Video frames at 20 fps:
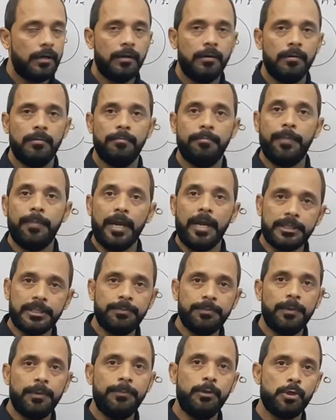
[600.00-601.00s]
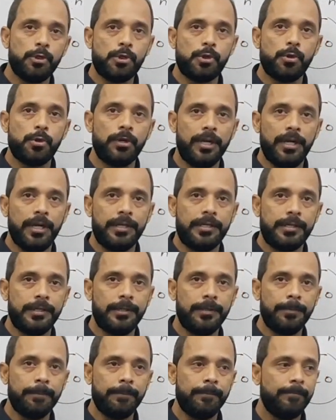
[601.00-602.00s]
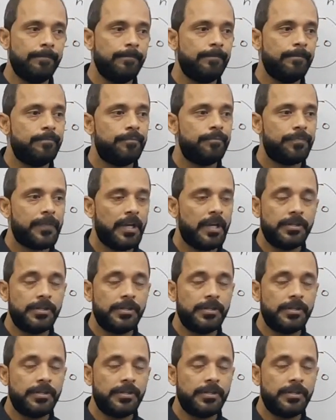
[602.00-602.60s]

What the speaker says: maximum you should get a